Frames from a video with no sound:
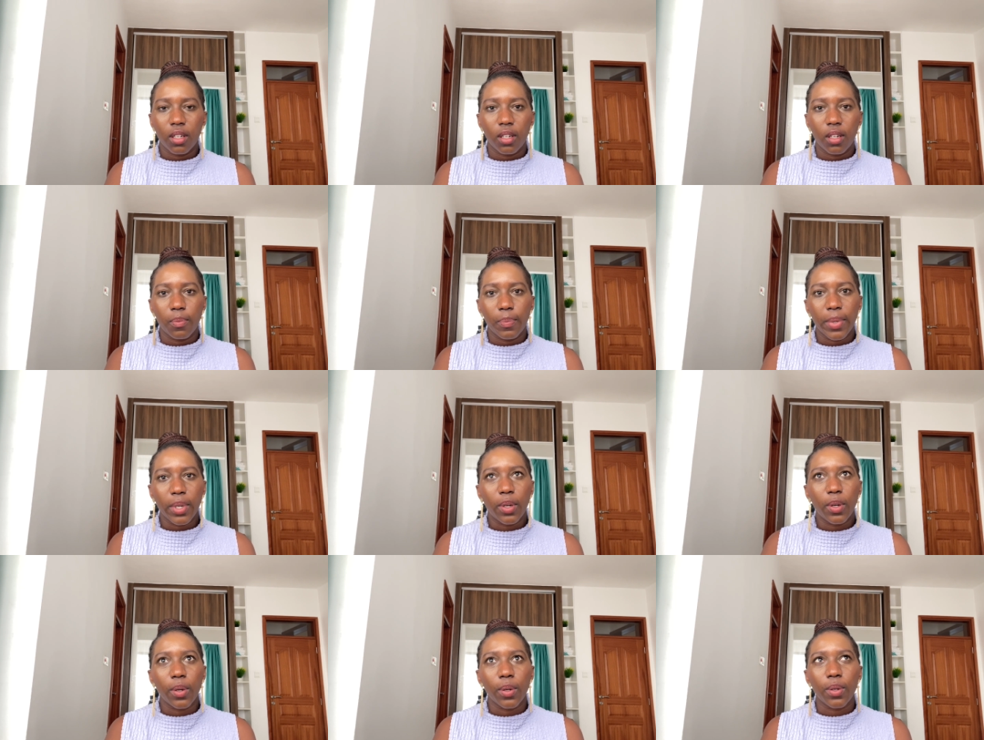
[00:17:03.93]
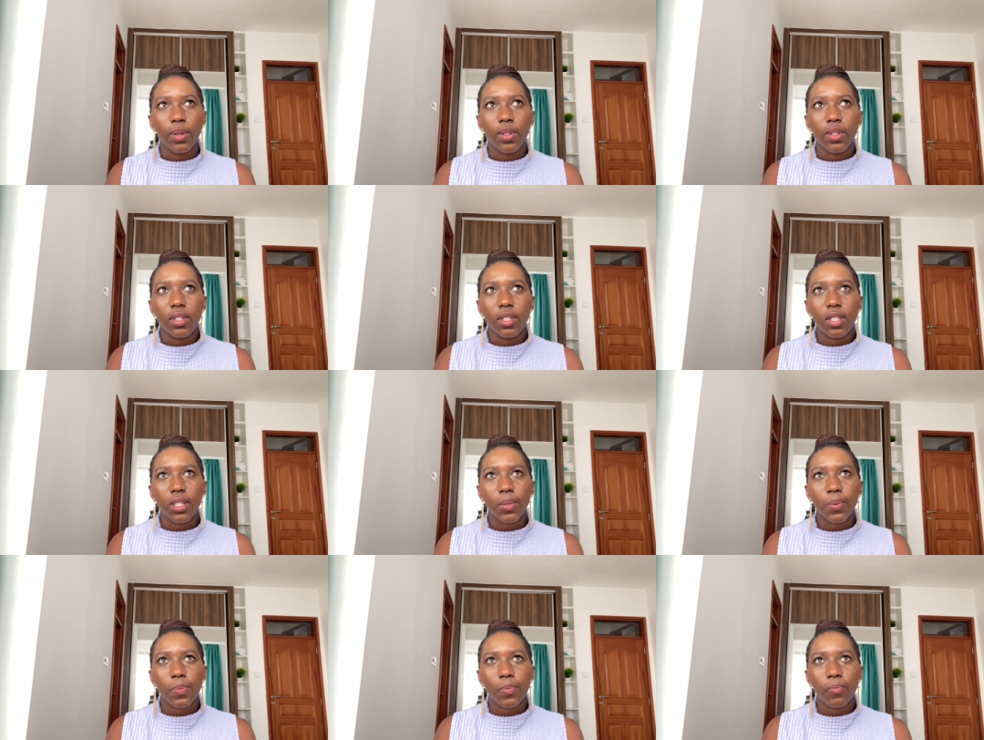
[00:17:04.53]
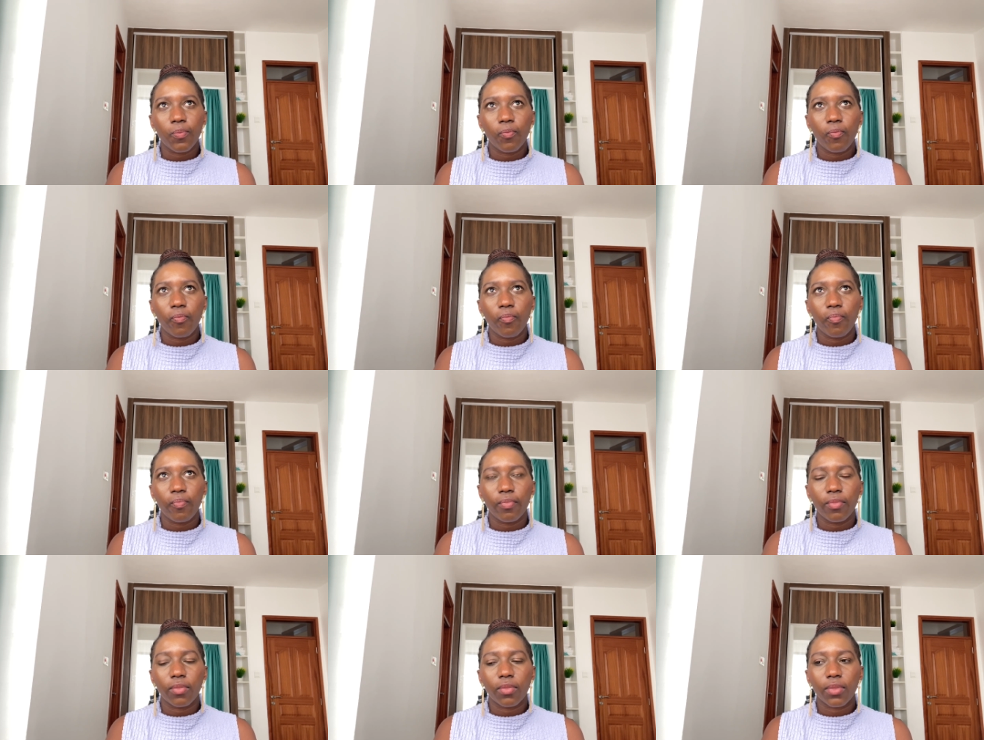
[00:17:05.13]
because
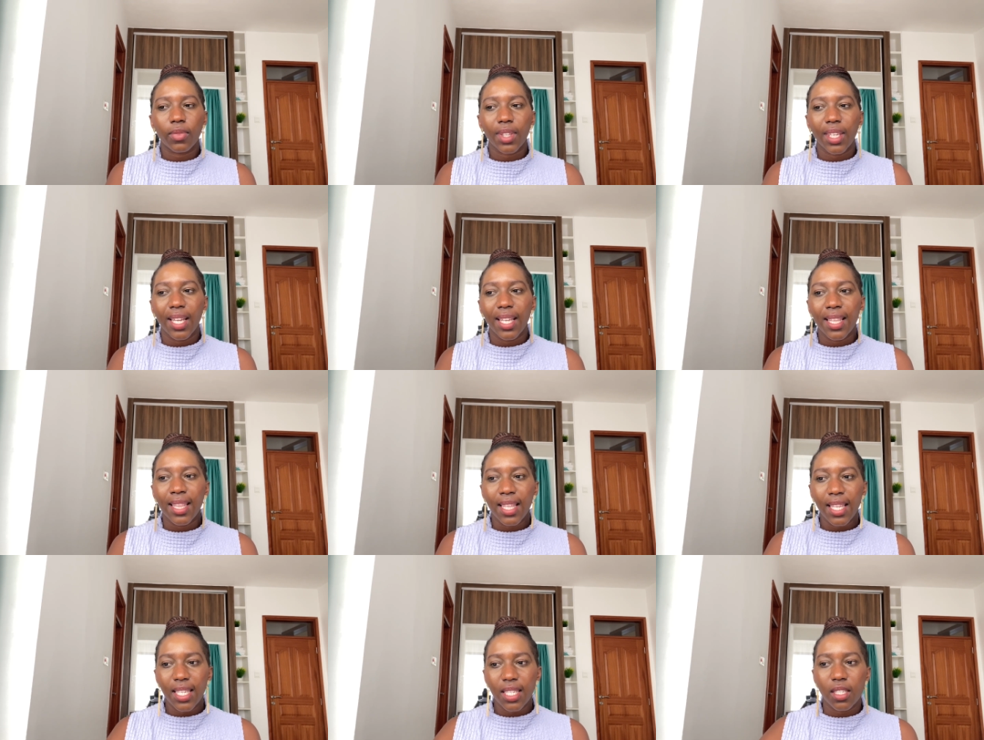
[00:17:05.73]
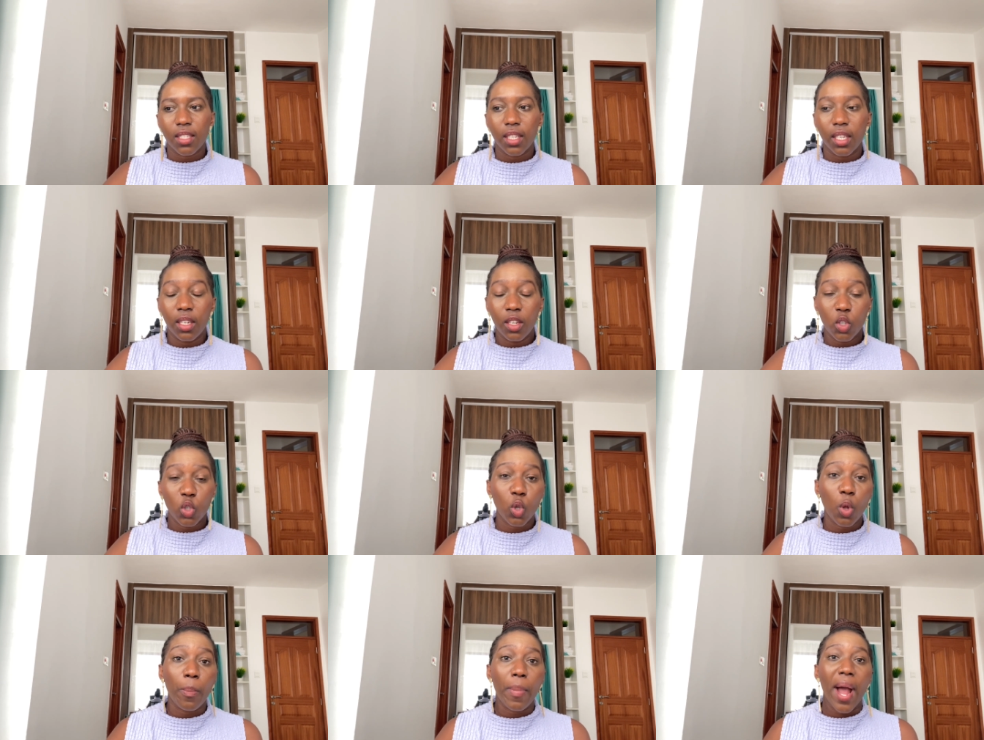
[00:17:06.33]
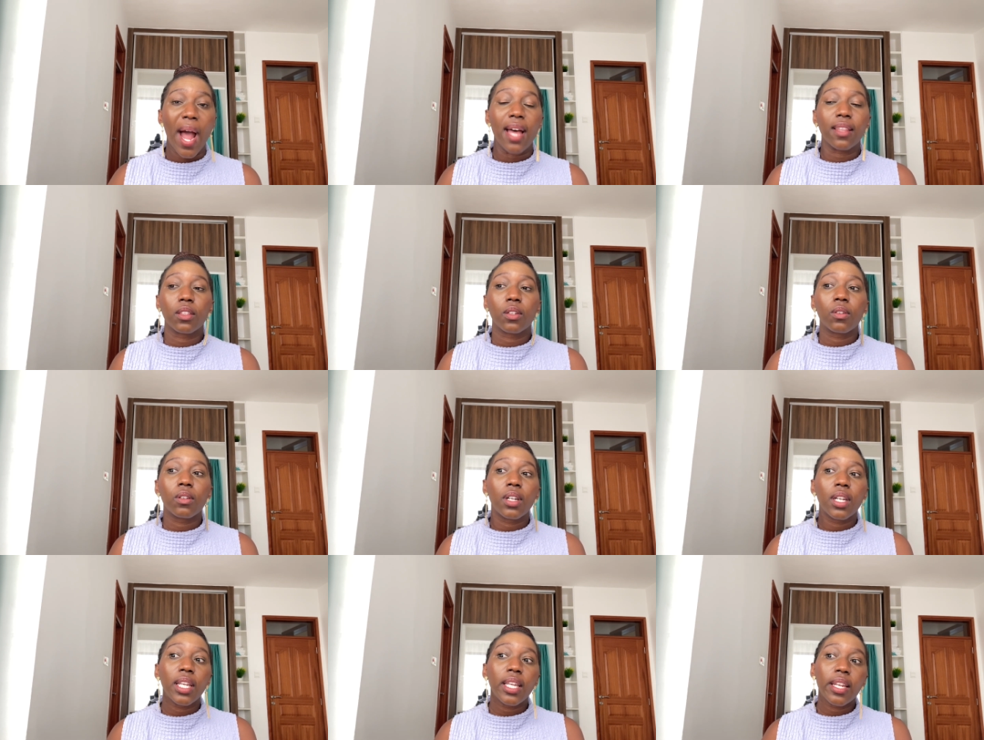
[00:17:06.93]
this initial path
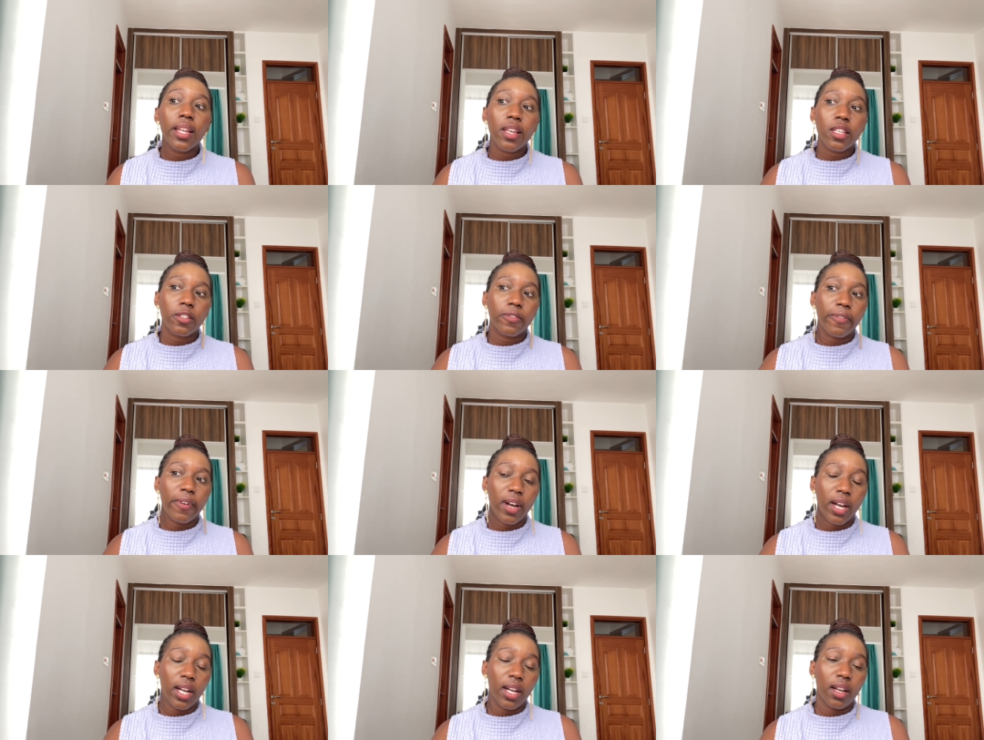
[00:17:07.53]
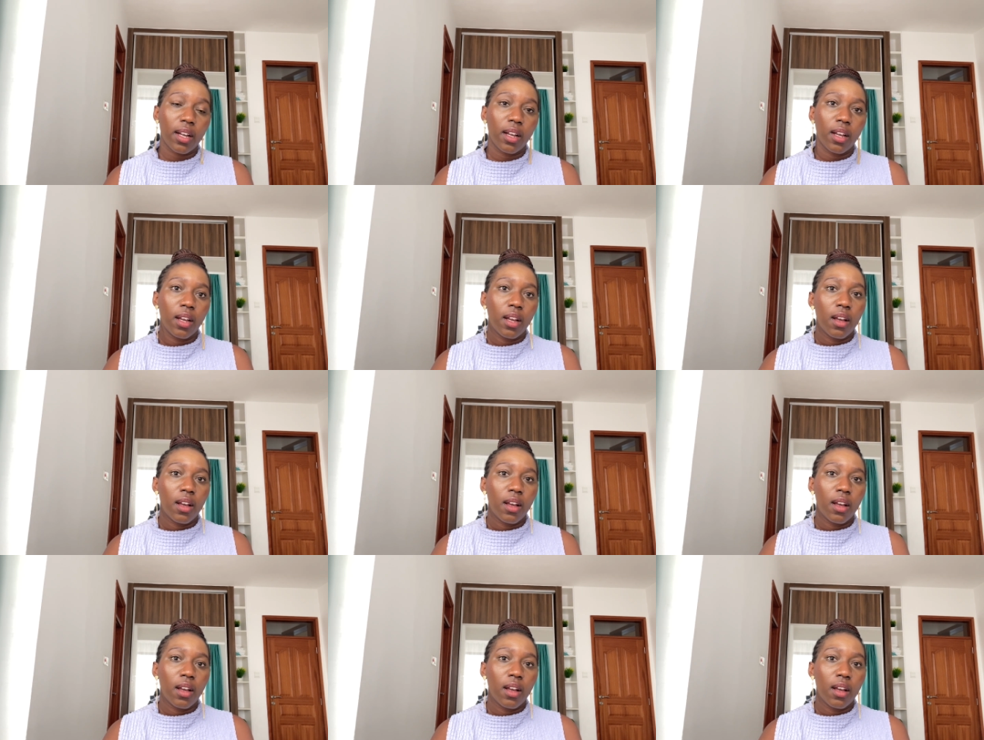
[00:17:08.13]
could lead us far,